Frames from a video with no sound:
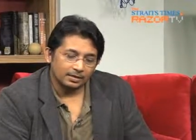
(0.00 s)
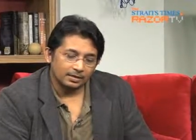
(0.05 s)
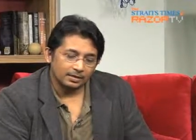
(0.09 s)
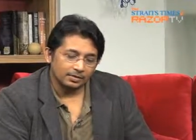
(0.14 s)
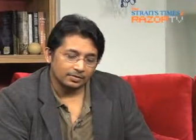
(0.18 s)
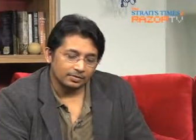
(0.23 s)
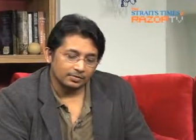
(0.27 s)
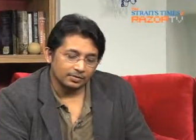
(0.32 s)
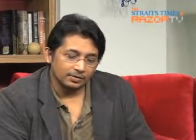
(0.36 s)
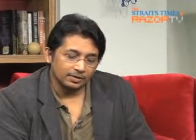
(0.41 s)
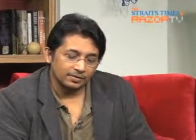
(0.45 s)

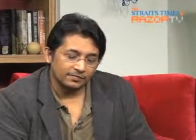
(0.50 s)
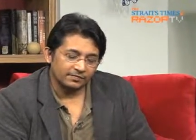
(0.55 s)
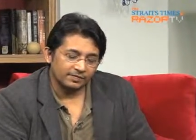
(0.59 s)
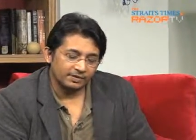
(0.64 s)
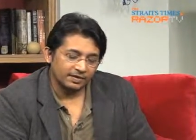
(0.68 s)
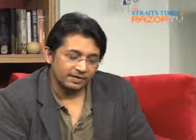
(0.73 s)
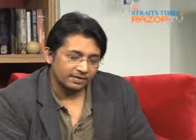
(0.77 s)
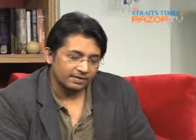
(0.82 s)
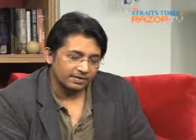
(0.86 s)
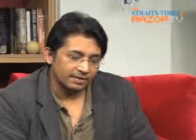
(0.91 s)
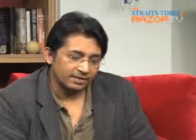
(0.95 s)
You know, if he
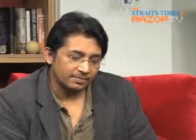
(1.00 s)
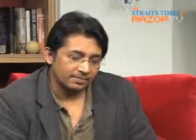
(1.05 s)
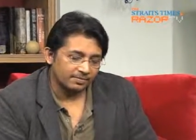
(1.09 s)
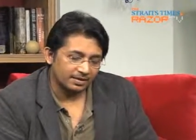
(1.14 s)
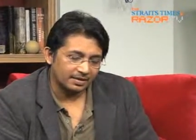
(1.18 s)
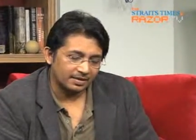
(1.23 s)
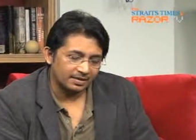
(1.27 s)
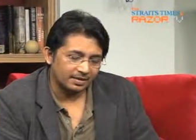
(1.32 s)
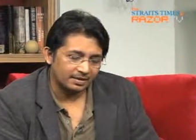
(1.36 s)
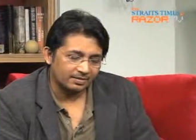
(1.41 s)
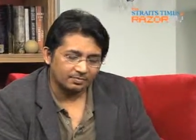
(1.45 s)
does come
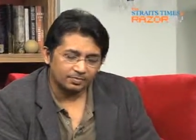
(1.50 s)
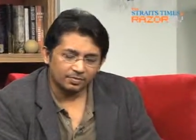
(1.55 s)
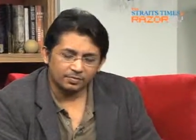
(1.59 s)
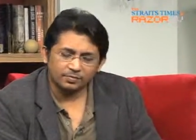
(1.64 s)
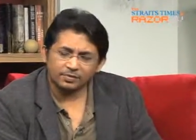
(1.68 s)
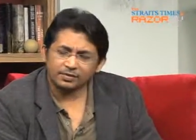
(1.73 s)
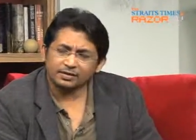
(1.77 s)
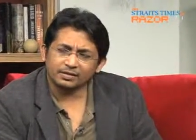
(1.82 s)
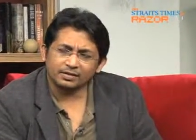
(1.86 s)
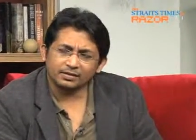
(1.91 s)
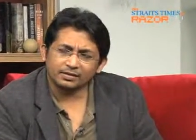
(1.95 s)
back, he will be
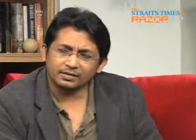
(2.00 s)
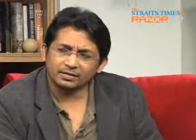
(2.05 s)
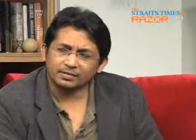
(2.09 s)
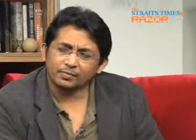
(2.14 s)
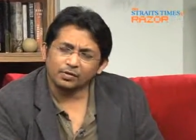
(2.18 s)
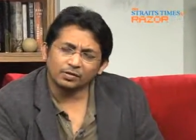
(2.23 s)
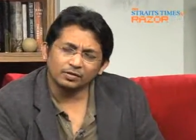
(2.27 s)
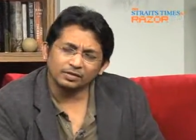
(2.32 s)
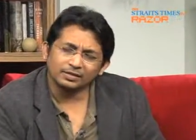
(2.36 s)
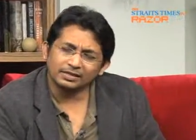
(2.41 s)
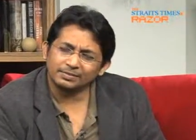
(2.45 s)
with another
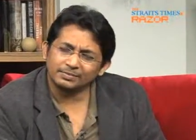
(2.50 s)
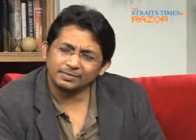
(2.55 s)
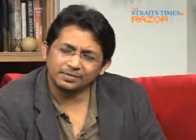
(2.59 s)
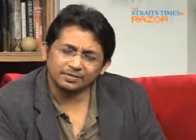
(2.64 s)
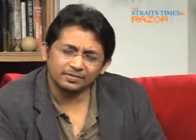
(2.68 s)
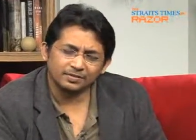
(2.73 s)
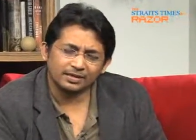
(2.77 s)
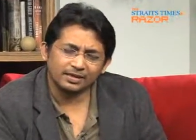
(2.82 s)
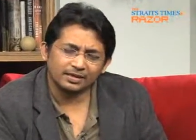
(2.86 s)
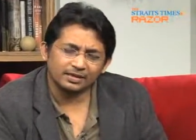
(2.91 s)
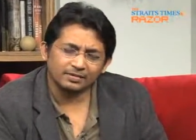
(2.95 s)
small team. He's
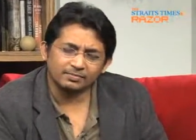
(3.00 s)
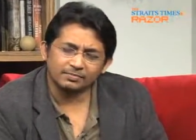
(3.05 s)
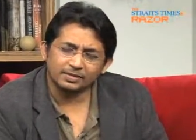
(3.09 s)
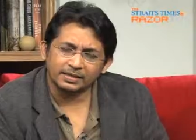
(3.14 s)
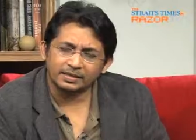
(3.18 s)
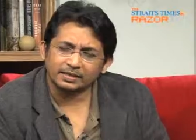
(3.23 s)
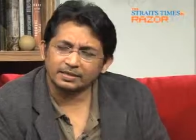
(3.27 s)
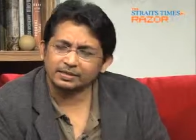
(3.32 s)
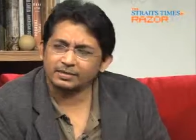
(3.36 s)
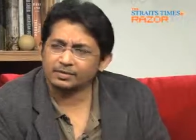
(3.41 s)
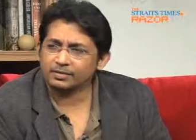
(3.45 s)
not going to get a
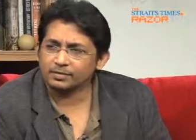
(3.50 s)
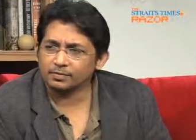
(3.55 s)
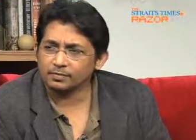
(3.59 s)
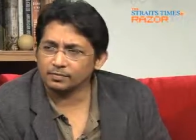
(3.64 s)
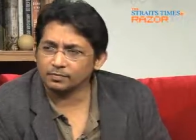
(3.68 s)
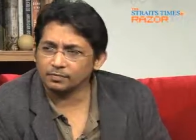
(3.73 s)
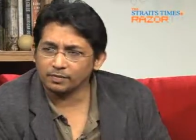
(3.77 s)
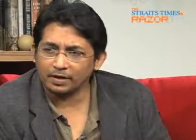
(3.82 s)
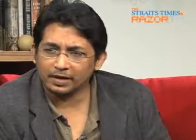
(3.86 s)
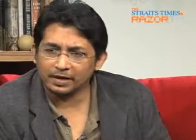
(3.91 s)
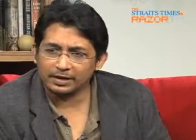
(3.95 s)
big
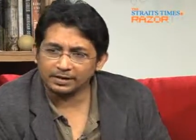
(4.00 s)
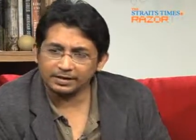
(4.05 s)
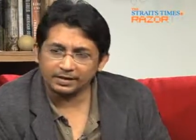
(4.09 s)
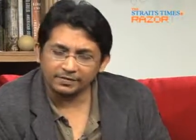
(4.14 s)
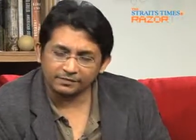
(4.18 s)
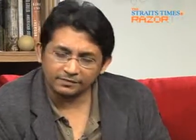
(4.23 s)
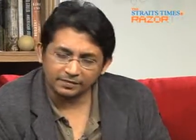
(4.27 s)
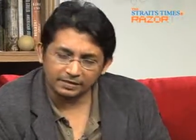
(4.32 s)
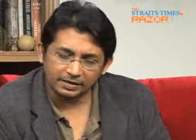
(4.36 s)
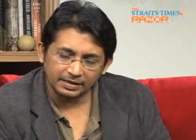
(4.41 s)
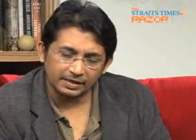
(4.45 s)
ride
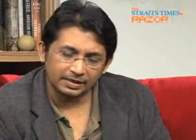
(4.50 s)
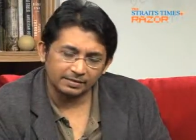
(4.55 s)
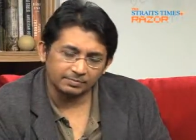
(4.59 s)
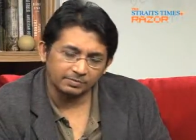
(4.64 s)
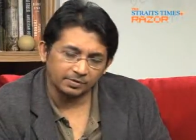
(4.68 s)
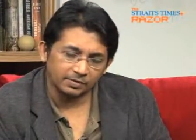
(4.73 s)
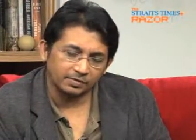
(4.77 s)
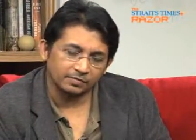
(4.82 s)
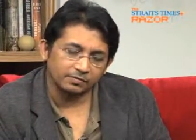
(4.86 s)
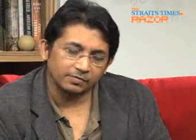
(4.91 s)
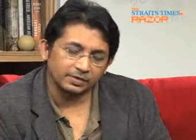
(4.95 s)
ever again
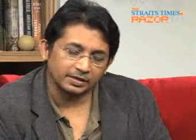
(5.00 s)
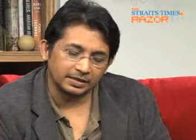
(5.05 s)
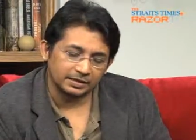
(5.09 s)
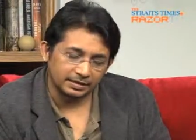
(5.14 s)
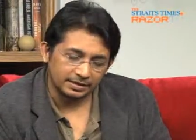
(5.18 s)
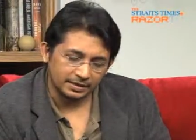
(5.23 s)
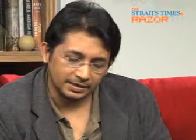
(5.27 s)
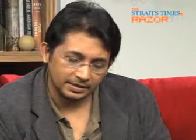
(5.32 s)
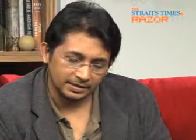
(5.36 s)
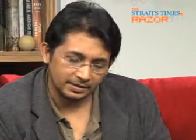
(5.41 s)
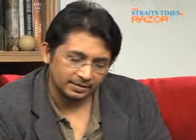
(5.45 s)
because of what he
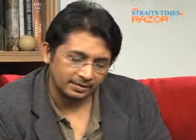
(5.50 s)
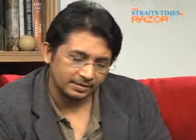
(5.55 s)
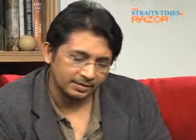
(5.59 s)
did.